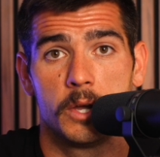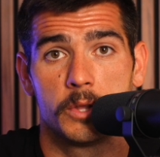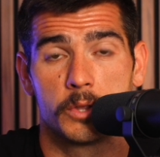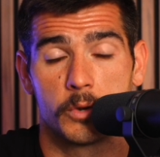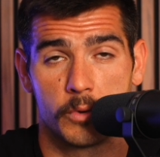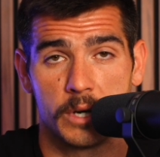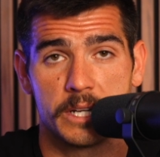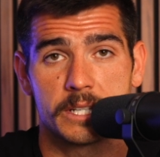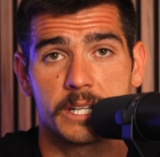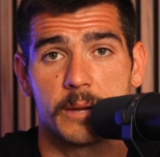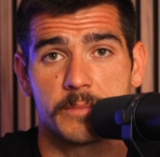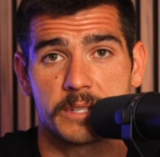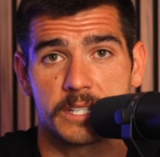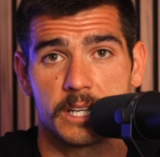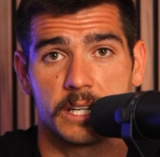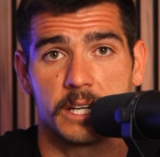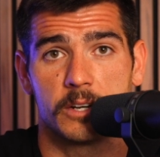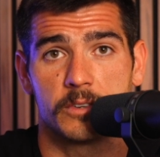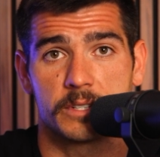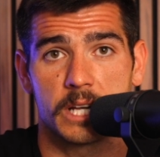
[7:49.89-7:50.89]
The reason I'm
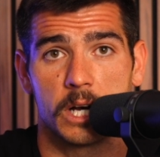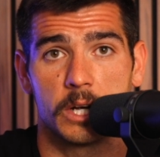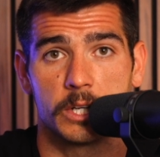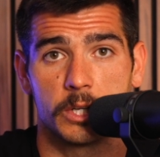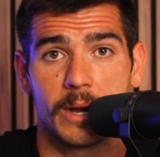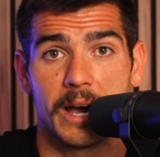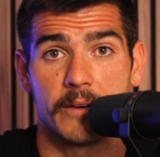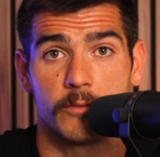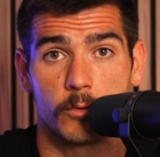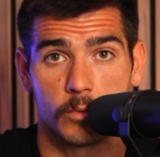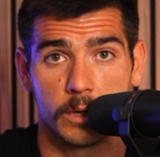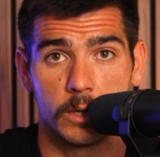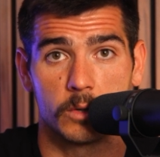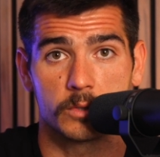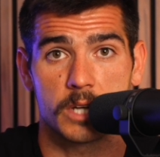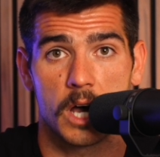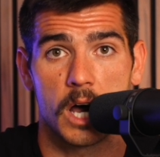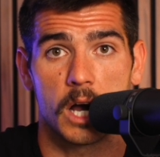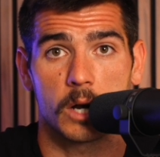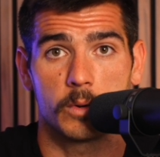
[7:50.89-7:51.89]
sitting here telling you, have a real
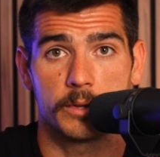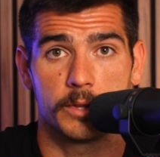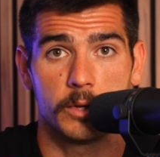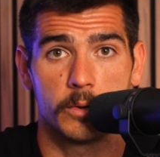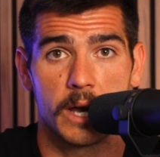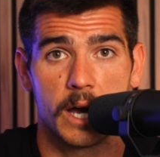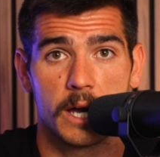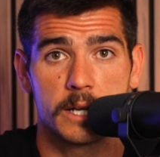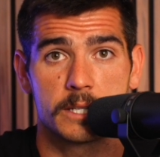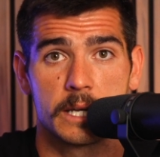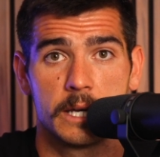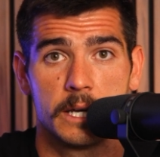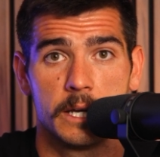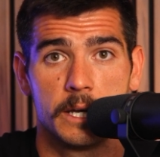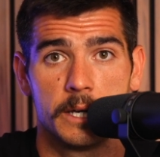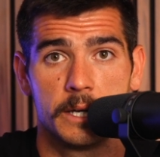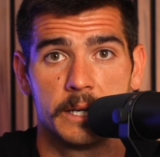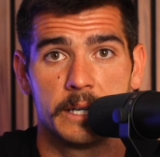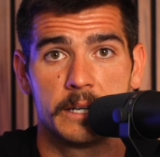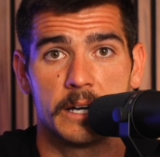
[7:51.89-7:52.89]
talk with you guys,
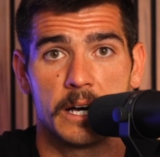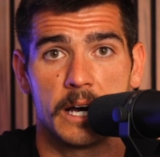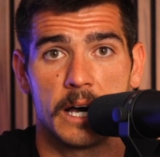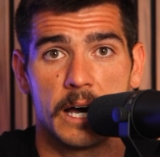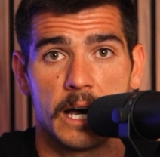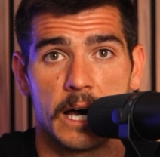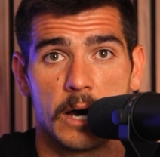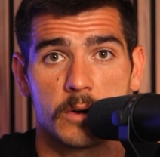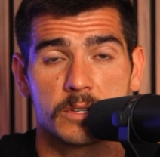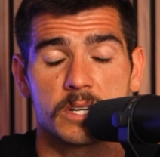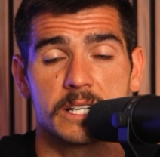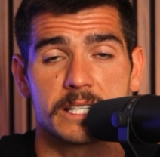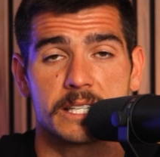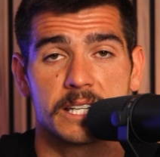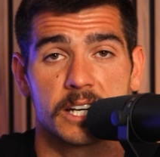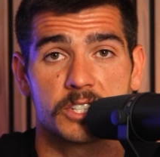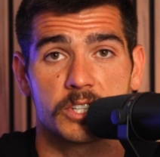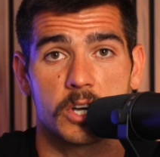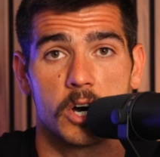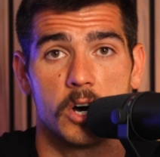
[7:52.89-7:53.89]
I was on
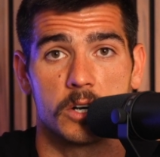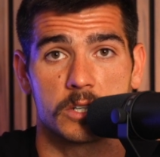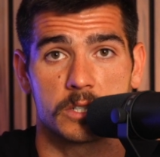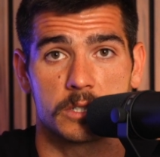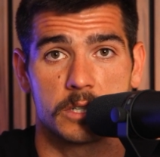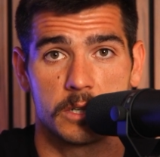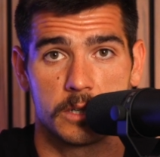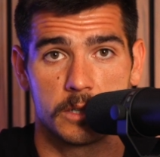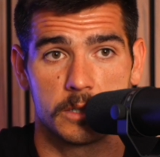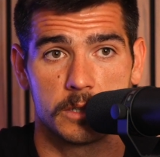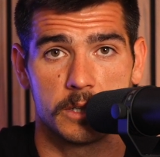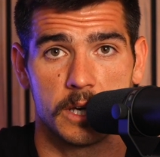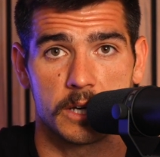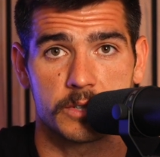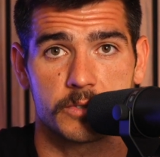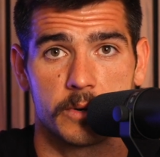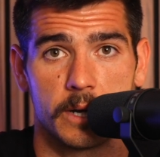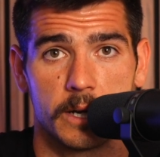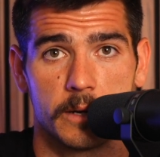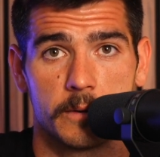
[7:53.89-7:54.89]
6 calls
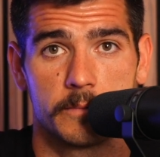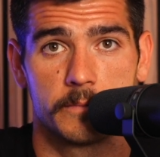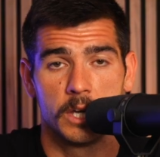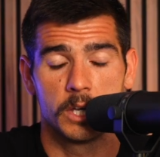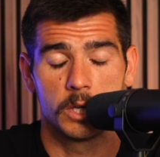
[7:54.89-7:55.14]
yesterday.